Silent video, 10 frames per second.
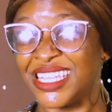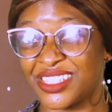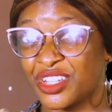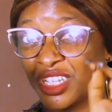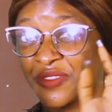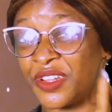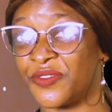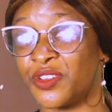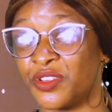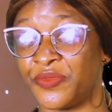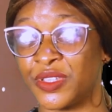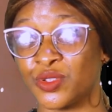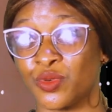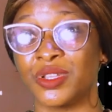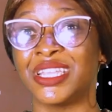It's not just for the fun of
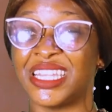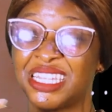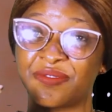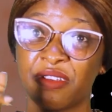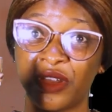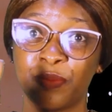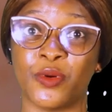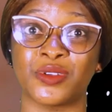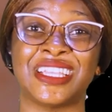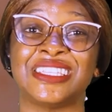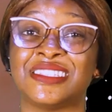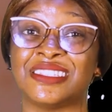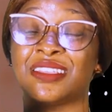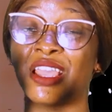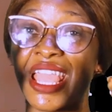it too. It is very important.
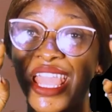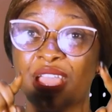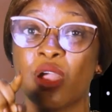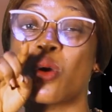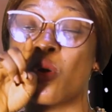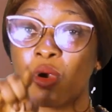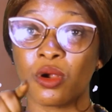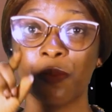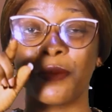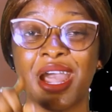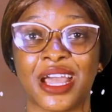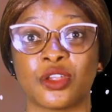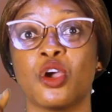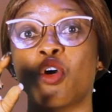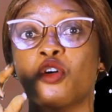It's a core
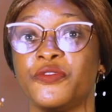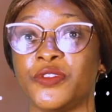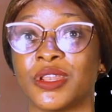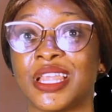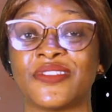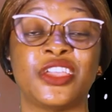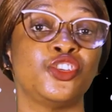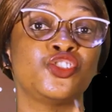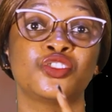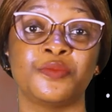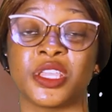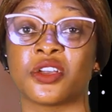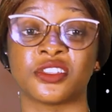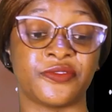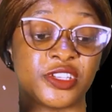part of your life, and it shouldn't
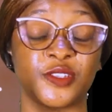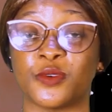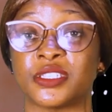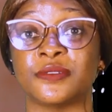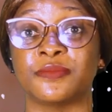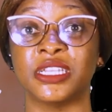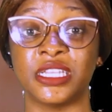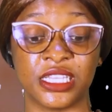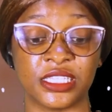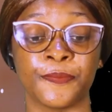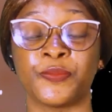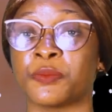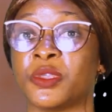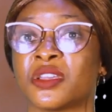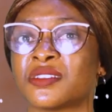because of responsibilities,
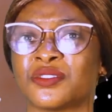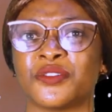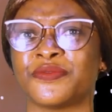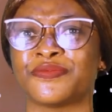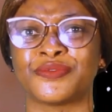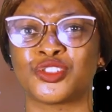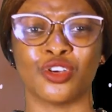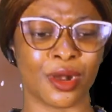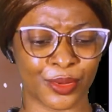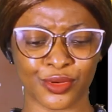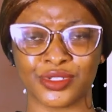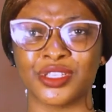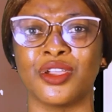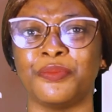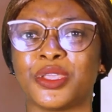because of
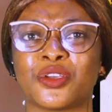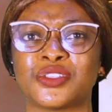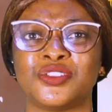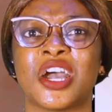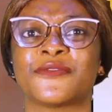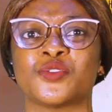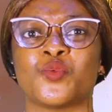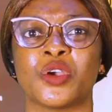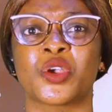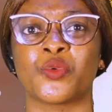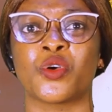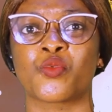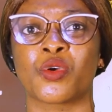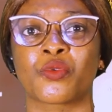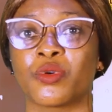troubles, because you have to work.
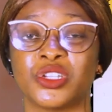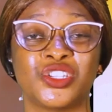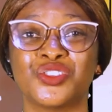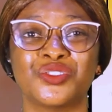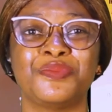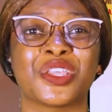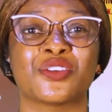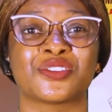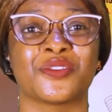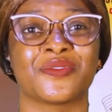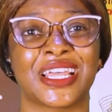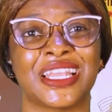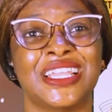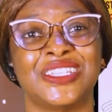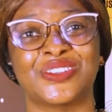It shouldn't because of that.